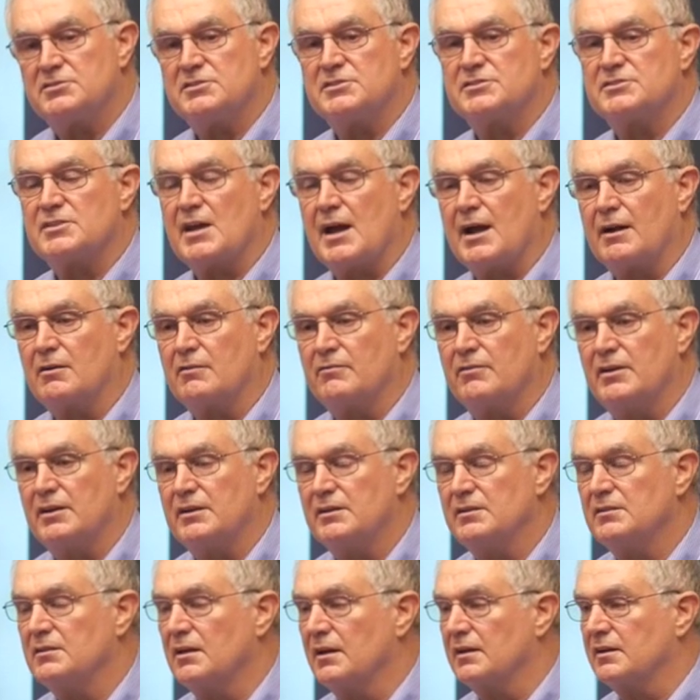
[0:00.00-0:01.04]
she's
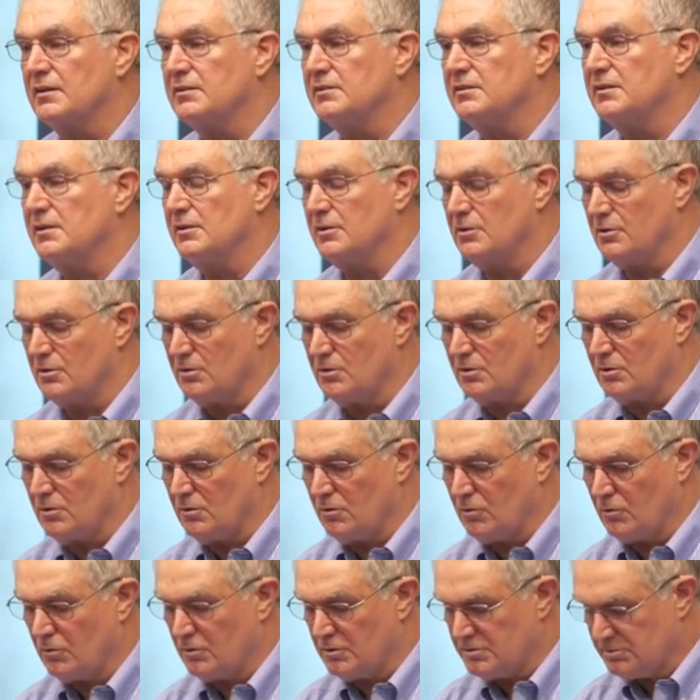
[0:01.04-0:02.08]
aggravated like a deer or a
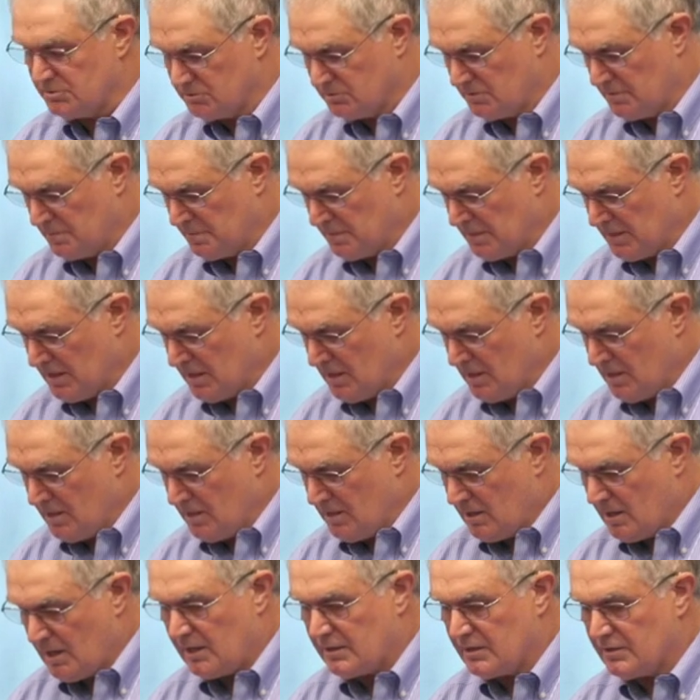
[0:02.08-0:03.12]
horse.
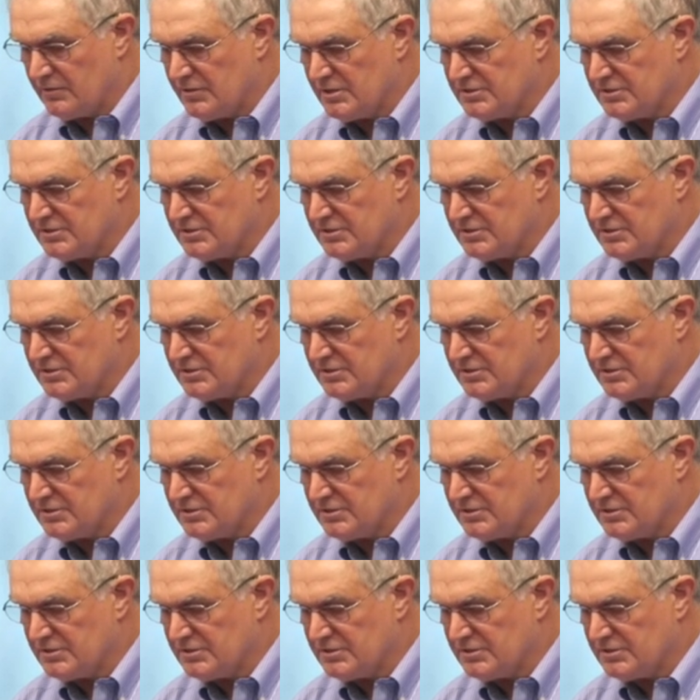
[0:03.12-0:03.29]
And in